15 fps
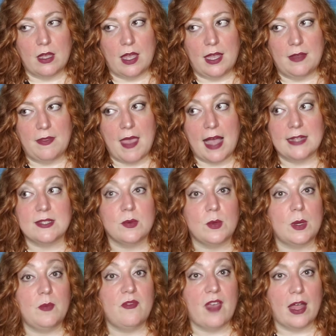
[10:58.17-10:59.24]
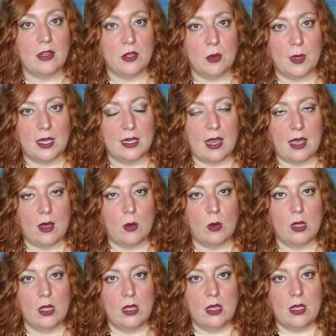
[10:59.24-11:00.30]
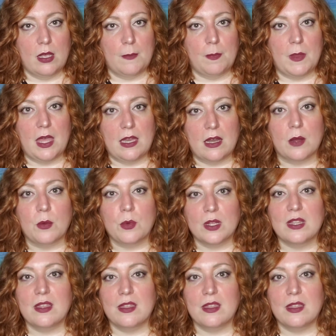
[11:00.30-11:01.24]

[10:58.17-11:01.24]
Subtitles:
And that's what I'm valuing now. And I really